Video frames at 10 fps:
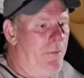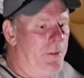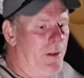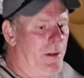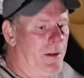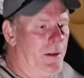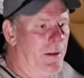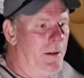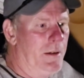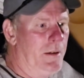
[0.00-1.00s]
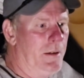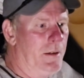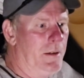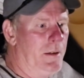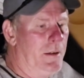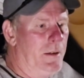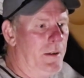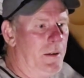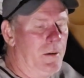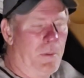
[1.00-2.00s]
have to,
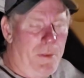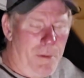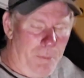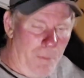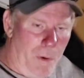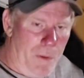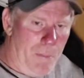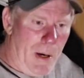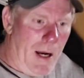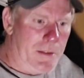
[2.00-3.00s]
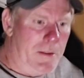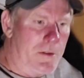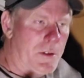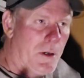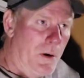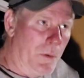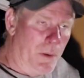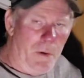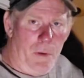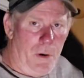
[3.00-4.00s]
with the boxes,
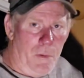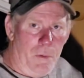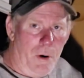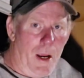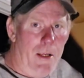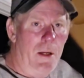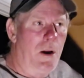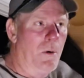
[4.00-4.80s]
they're great.